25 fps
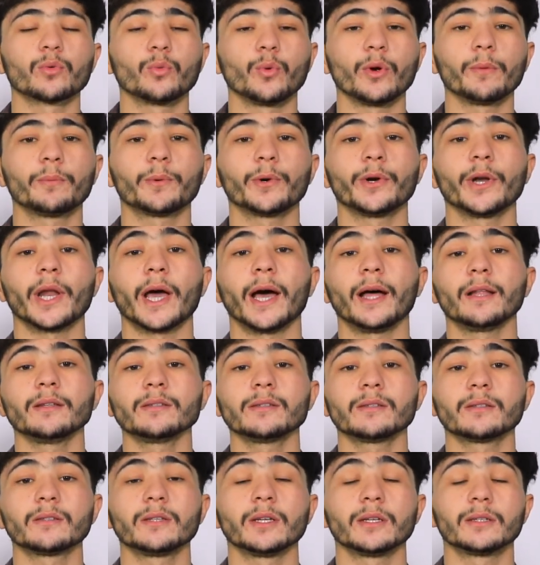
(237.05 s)
We
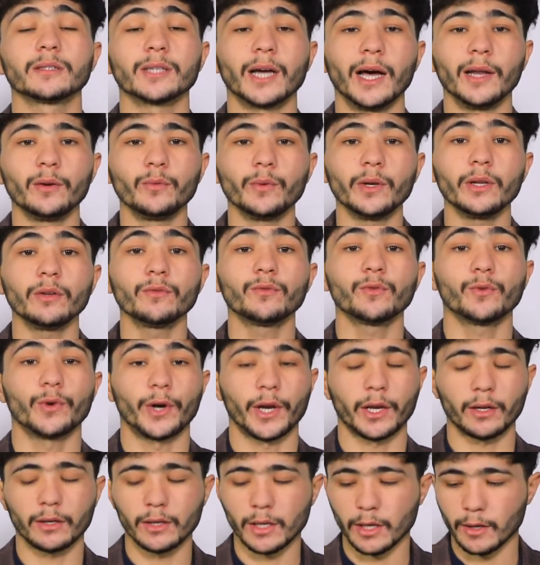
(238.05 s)
pronounce the tanween
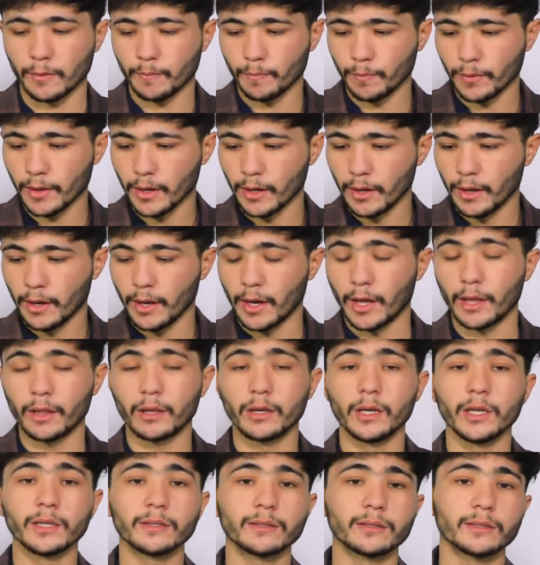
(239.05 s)
frankly. And
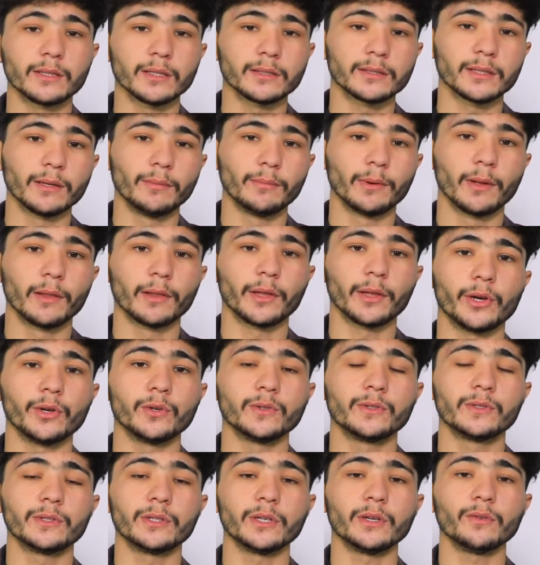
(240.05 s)
the next example
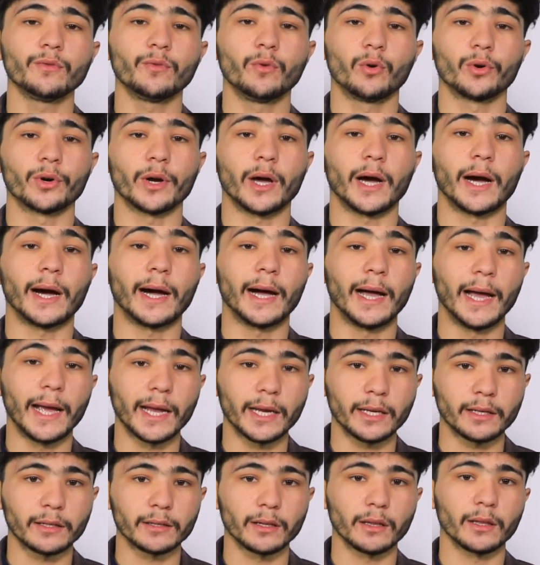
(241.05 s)
you see for
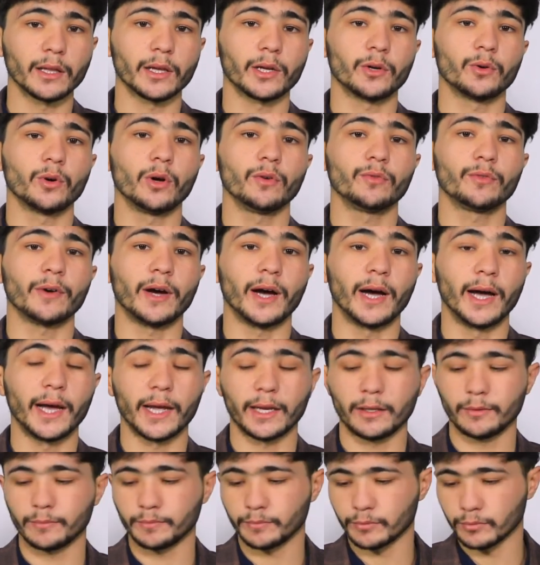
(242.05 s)
ain, letter of
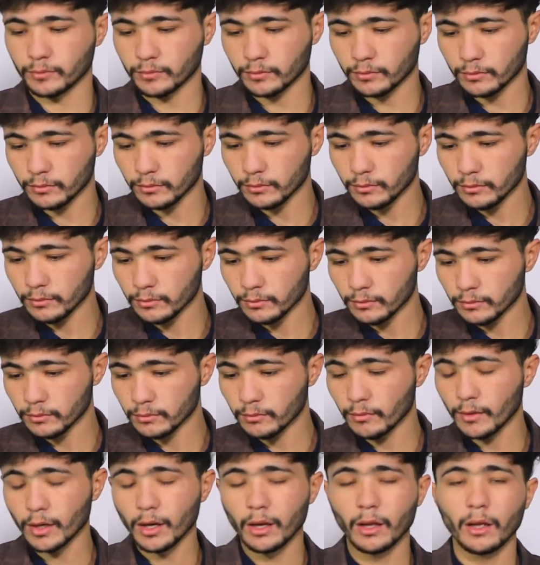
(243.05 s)
ain,
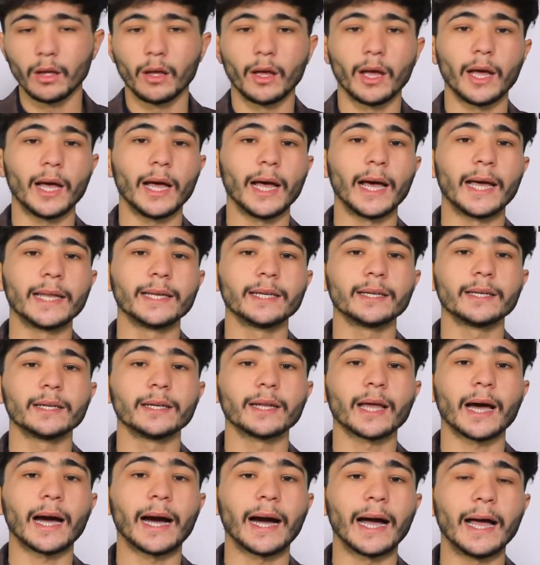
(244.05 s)

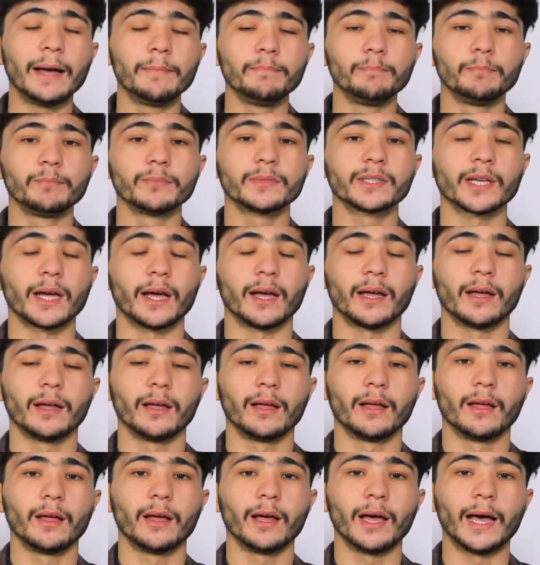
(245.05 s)
an'amta.
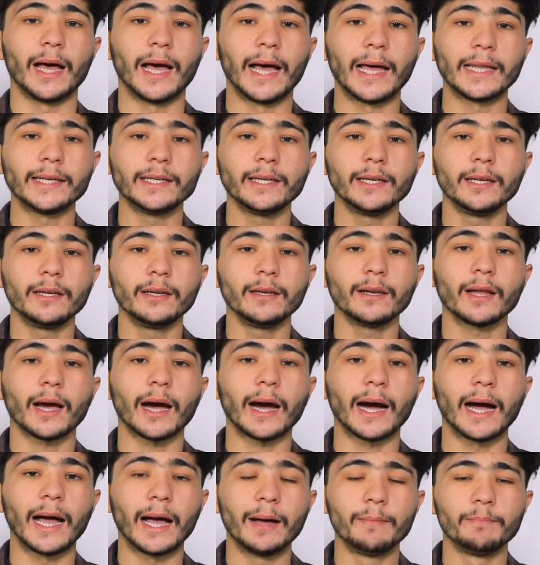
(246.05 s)

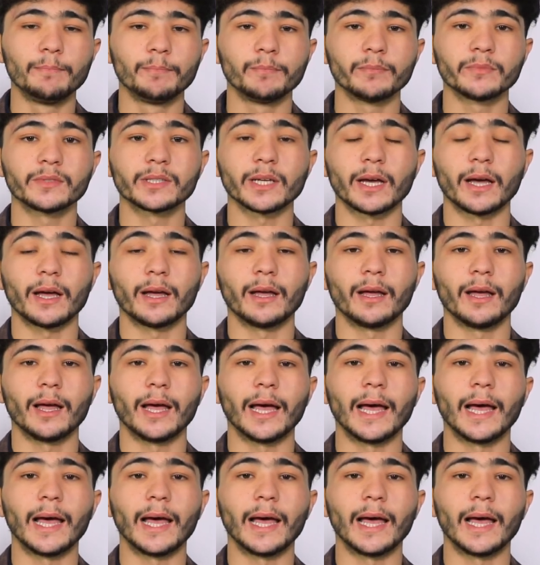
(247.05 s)
An'amta.